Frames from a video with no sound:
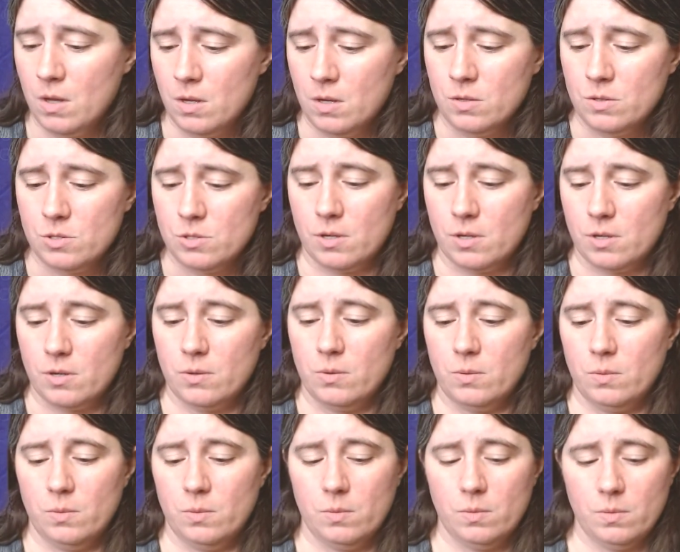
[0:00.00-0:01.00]

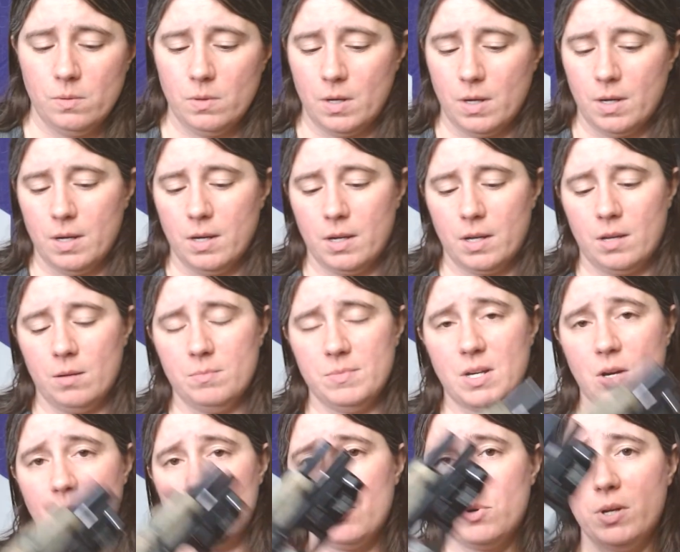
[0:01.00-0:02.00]
So it comes
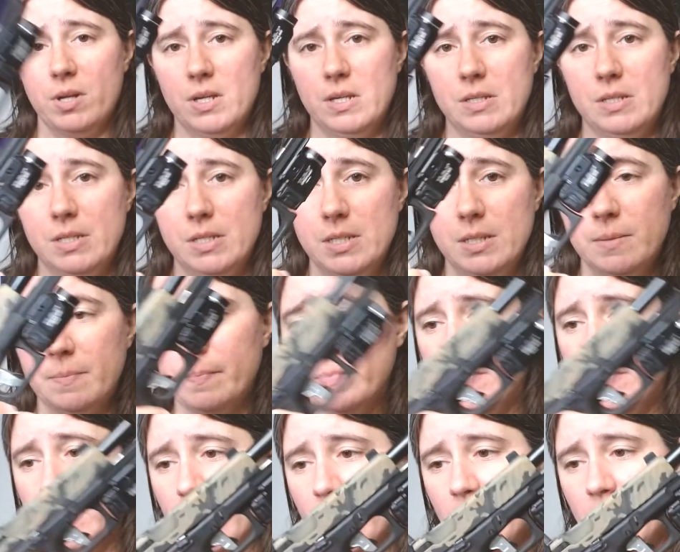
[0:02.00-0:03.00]
out pretty easy,
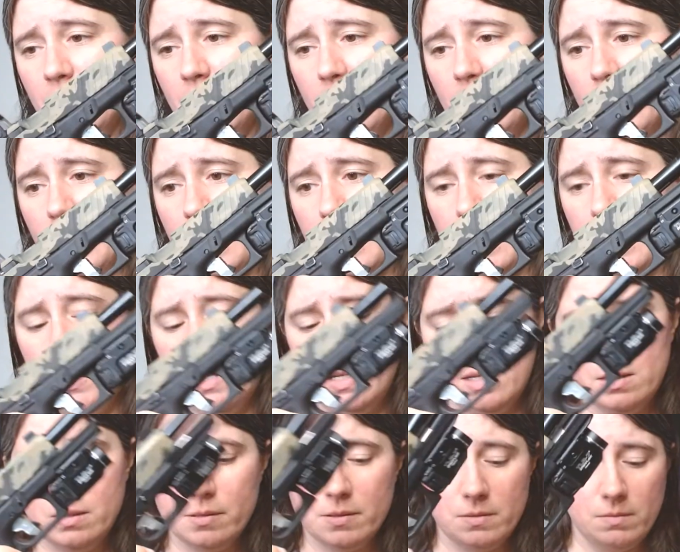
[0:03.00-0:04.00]

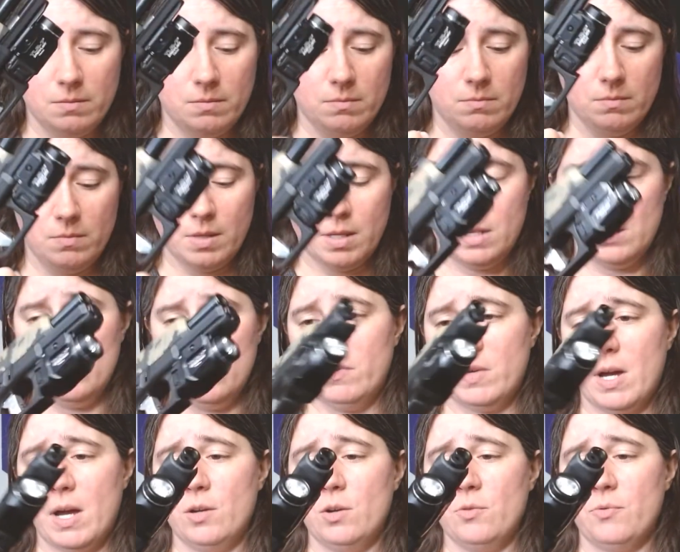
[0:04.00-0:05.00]
and then you've
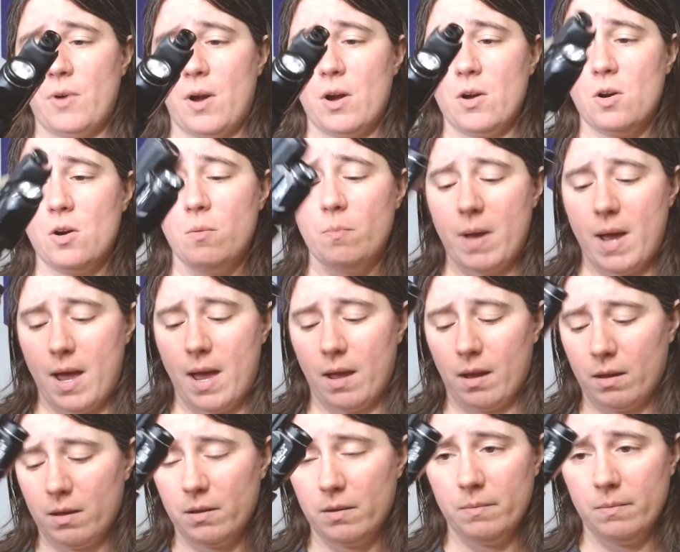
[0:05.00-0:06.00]
got your firearm
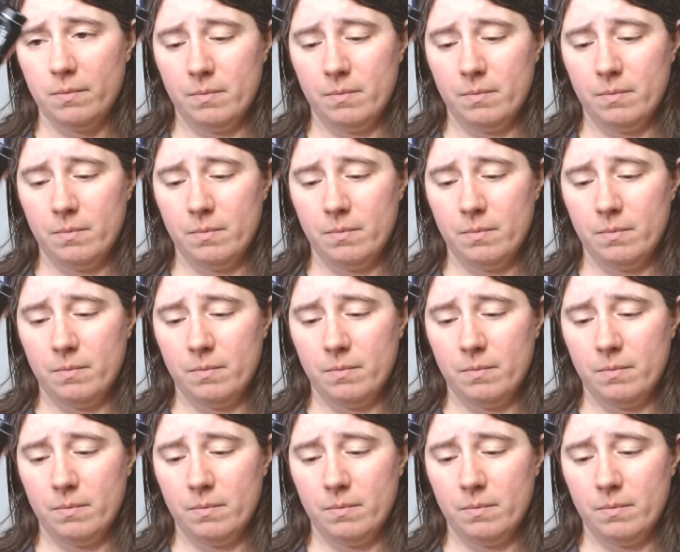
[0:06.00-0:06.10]
back